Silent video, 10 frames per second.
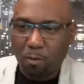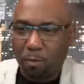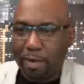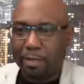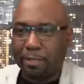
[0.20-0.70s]

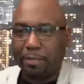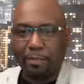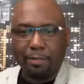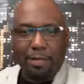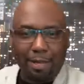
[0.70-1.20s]
Well,
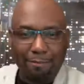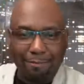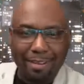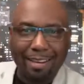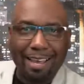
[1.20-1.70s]
good
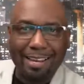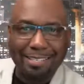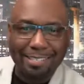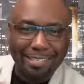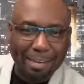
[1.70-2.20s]
evening,
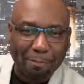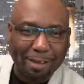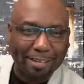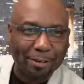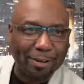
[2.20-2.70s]
ladies and
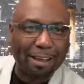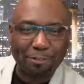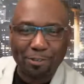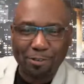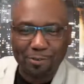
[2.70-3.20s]
gentlemen. Good
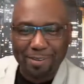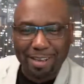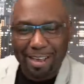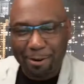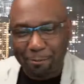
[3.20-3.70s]
afternoon,
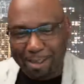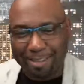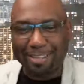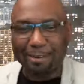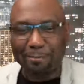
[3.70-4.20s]
and
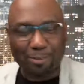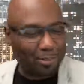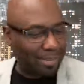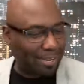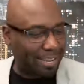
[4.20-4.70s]
welcome to
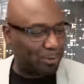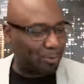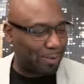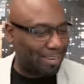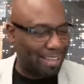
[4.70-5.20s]
the late
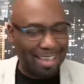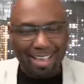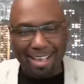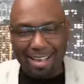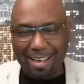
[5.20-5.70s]
one.
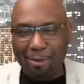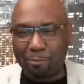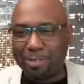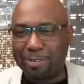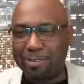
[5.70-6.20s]
I'm
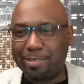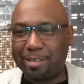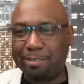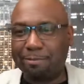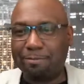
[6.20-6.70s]
with
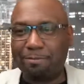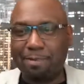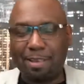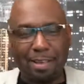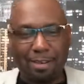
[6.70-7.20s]
yourself
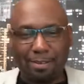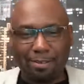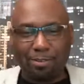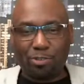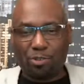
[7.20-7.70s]
and
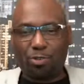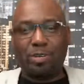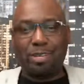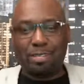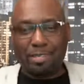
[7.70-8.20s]
yours
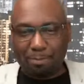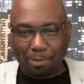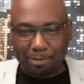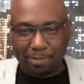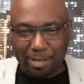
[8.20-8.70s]
truly,
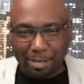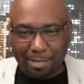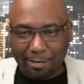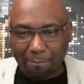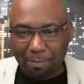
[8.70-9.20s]
Silburn
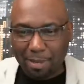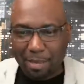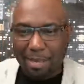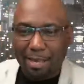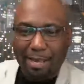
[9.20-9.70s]
Sidil.
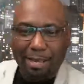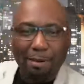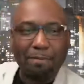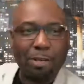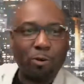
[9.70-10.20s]

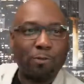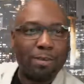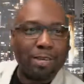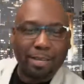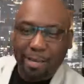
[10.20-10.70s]
Let me know if
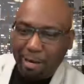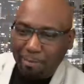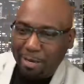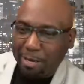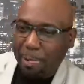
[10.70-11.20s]
you can hear
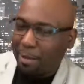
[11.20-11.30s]
me.